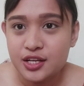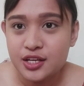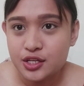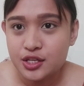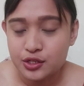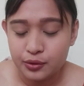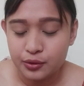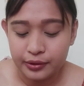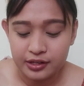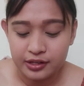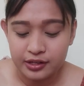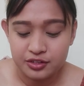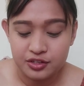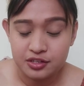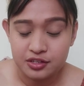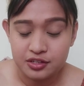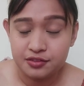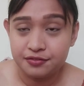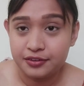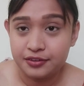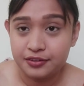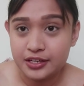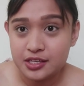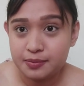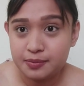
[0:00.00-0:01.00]
So I'll just
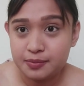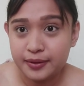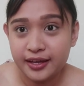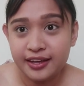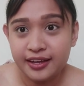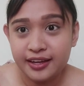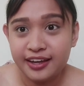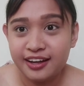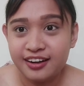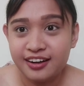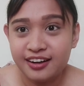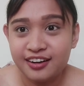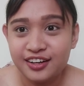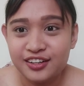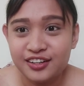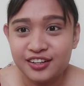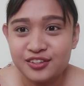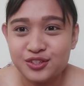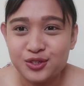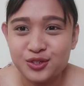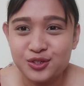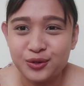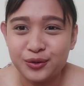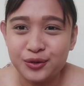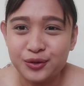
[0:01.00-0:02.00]
fix my hair and
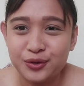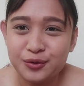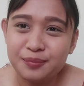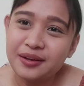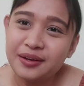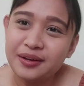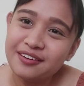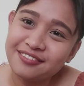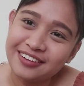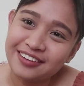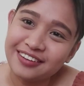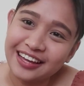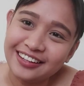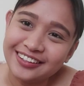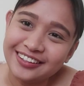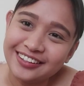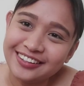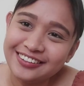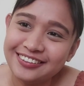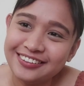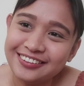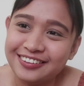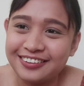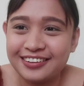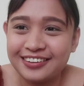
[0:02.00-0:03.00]
show you my final
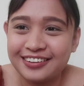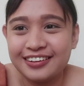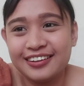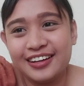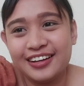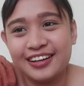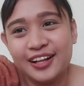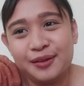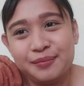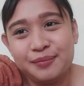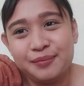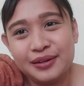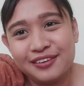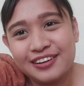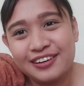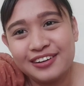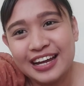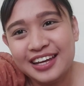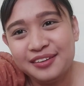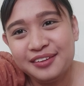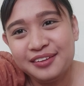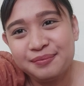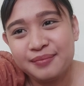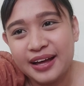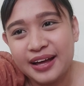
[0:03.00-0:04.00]
look. I'll be
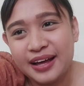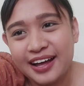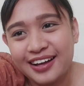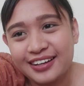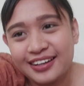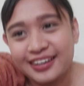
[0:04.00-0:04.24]
right back.